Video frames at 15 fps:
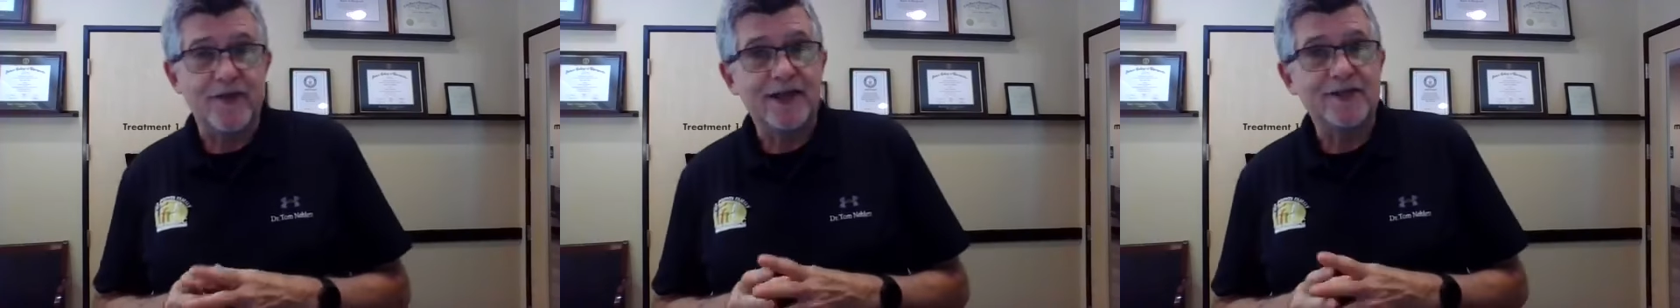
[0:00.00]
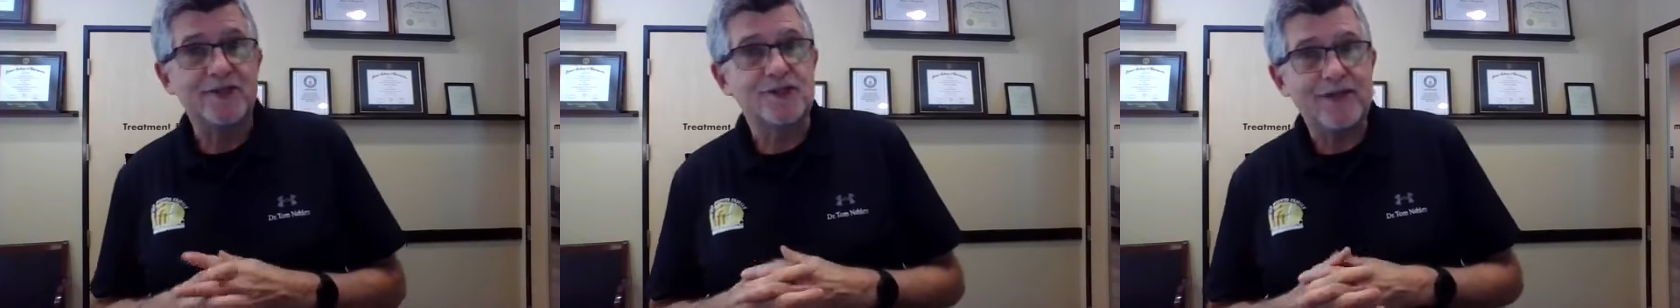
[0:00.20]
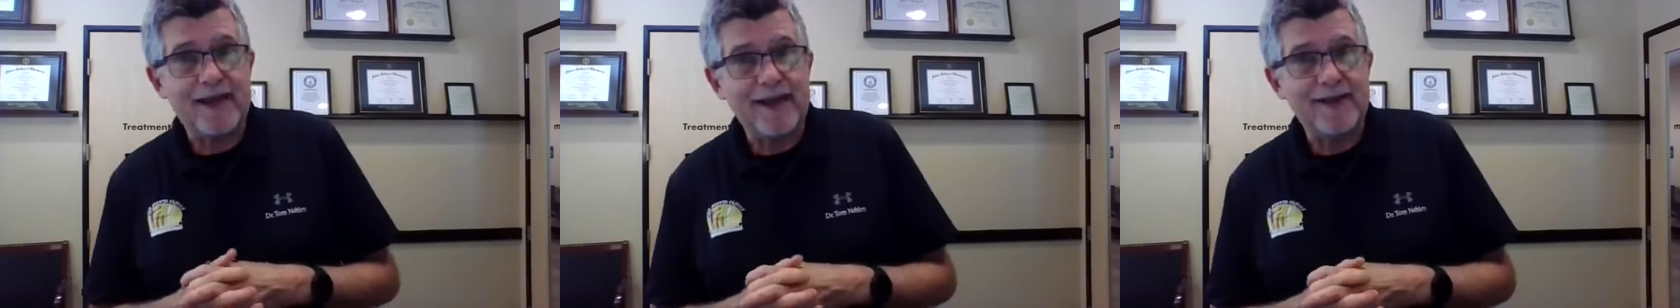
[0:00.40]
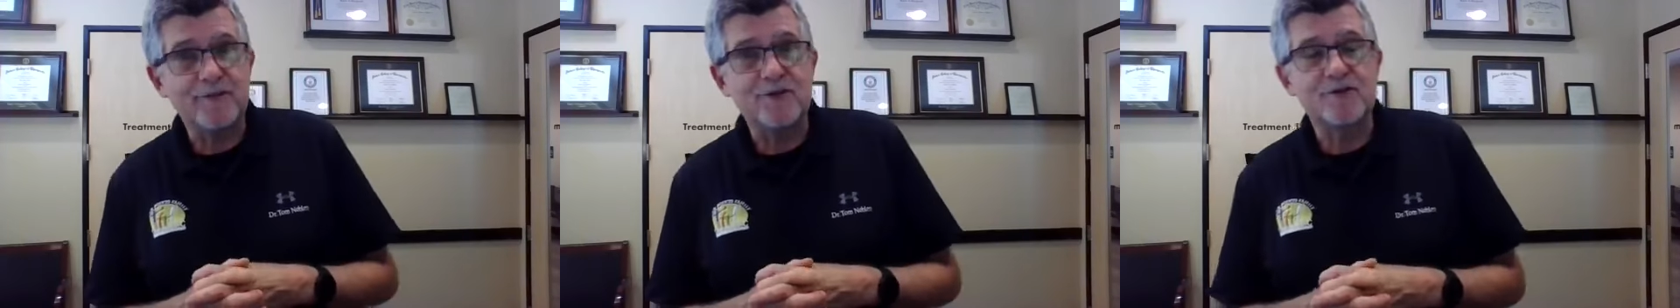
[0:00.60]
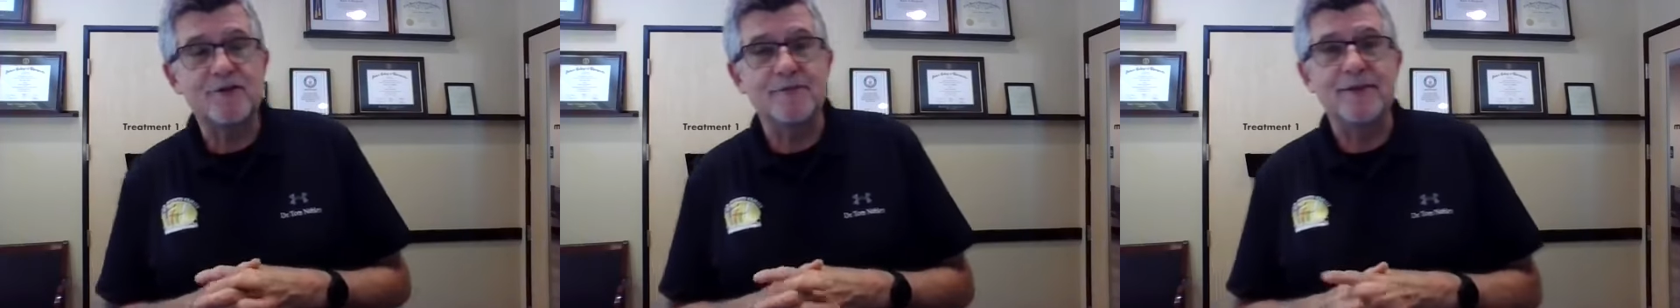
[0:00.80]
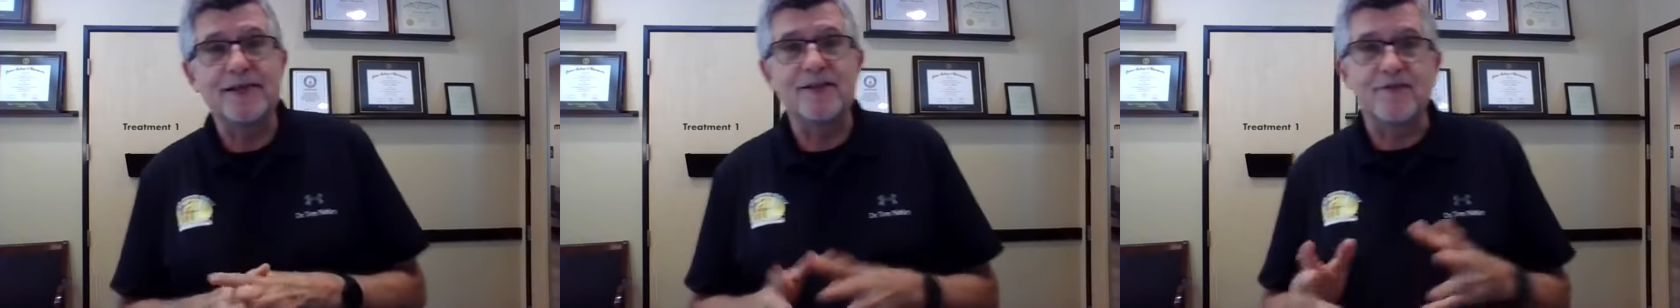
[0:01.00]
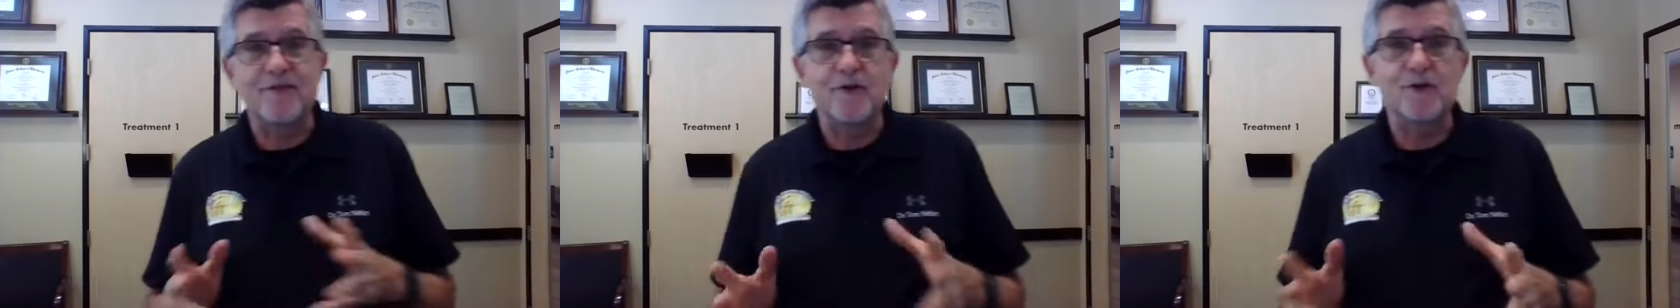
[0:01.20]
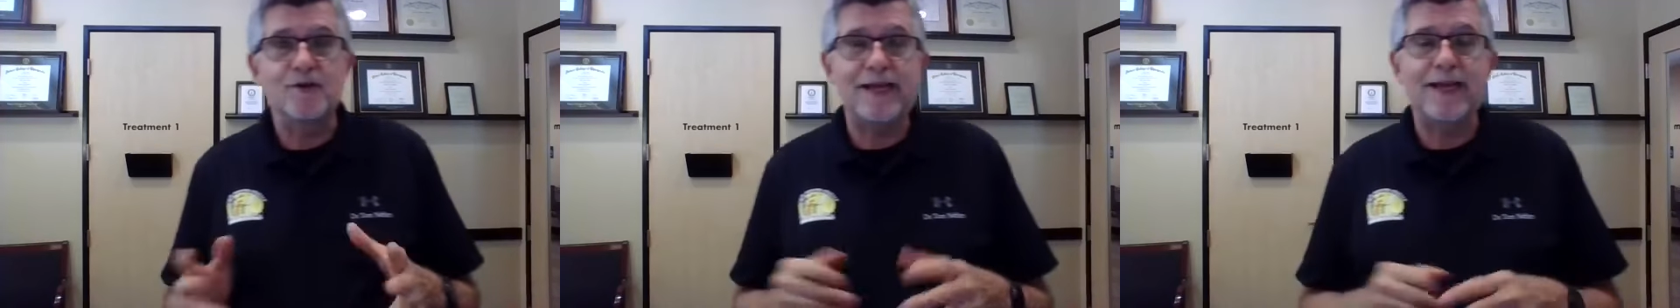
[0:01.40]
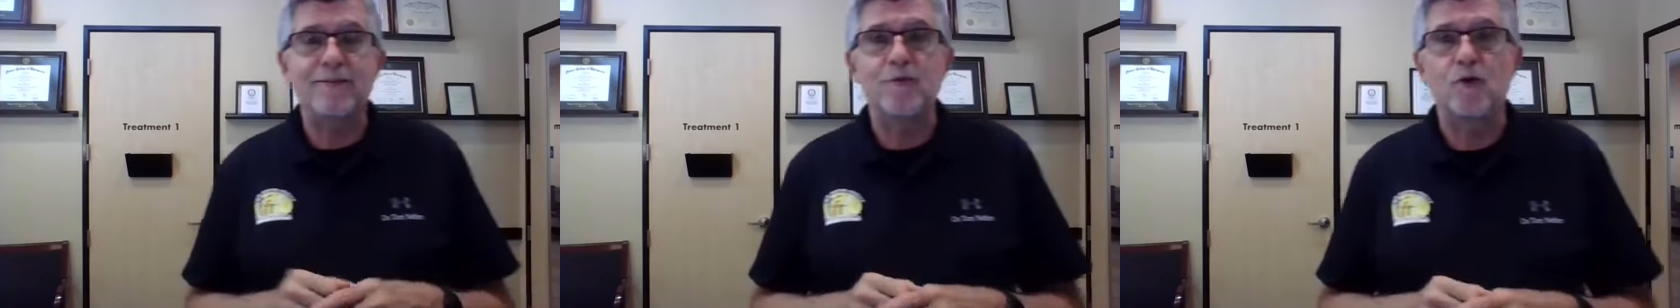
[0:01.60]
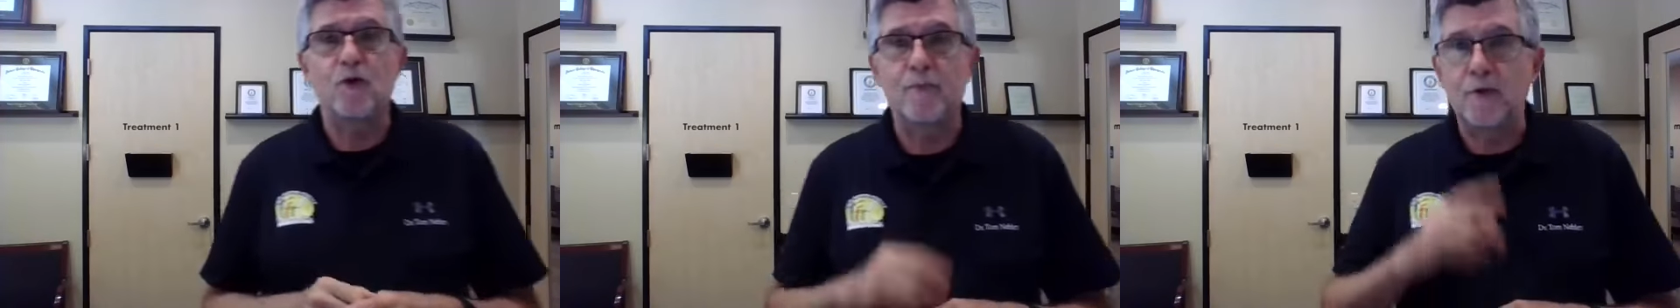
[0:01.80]
That just happens to be the first
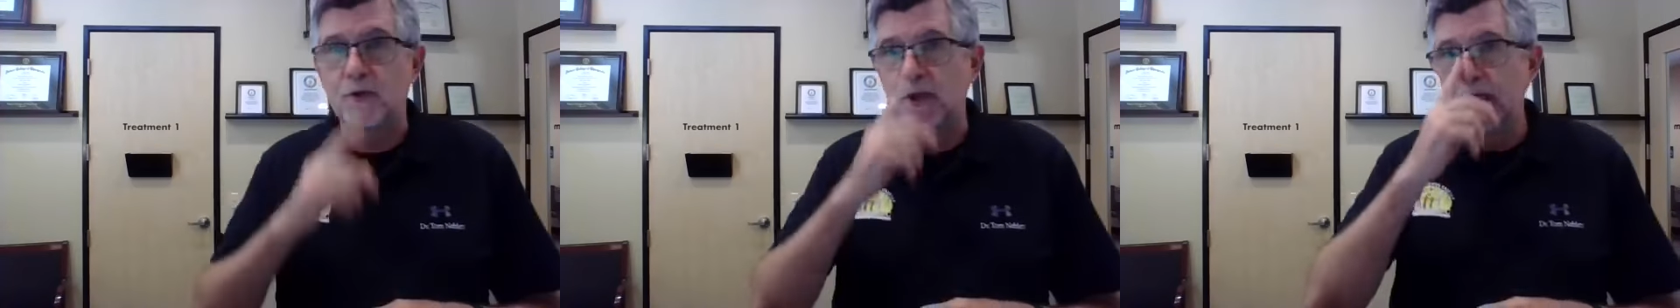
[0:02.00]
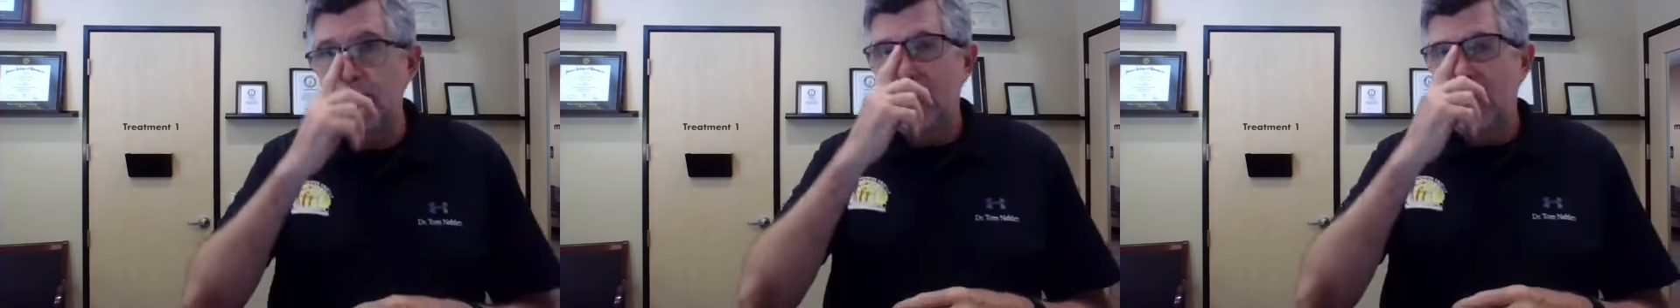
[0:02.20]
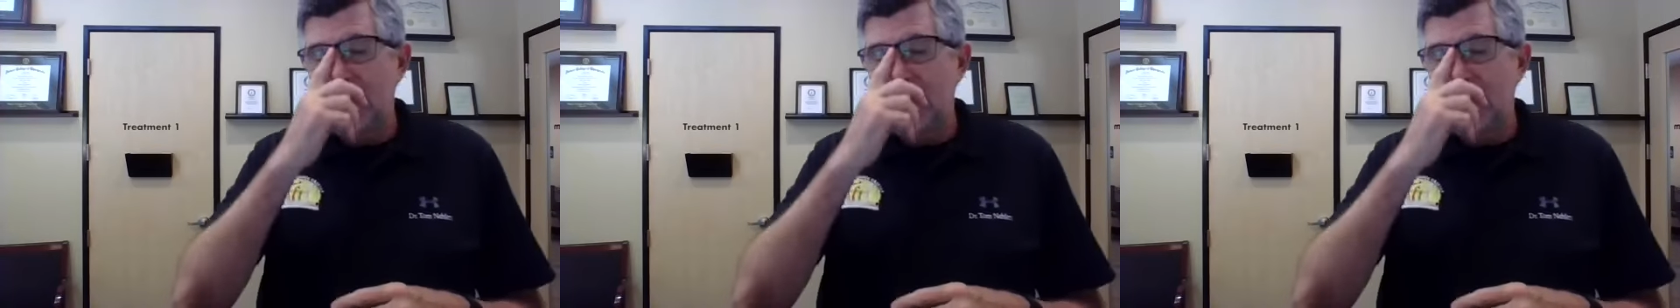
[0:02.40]
abnormal